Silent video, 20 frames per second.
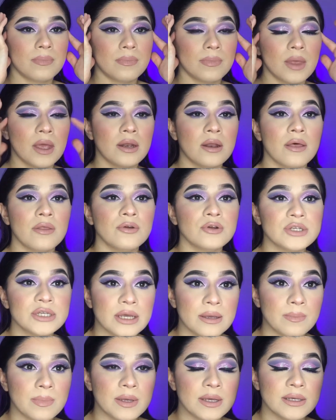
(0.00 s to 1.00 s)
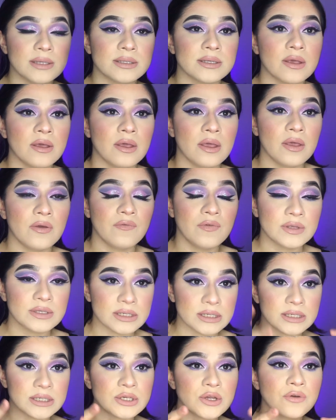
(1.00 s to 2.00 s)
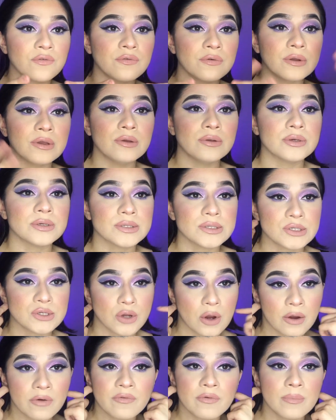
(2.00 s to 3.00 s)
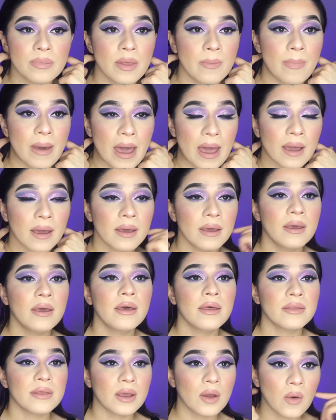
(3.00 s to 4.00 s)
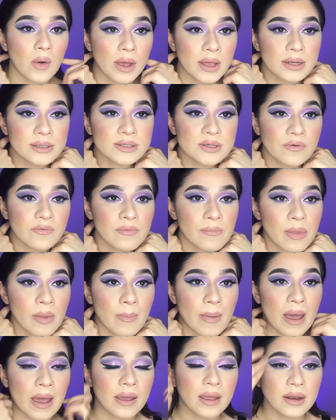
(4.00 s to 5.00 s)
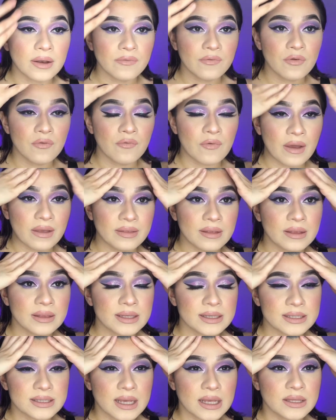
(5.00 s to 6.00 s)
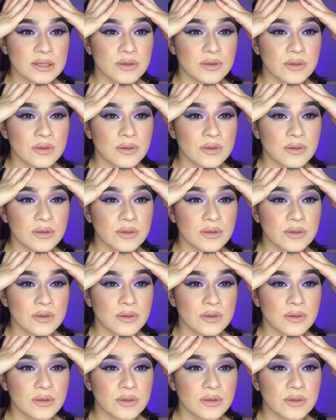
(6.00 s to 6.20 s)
Another tip is, if it's easier for you to start from the back, then go ahead and start from the back, and if you find that this gets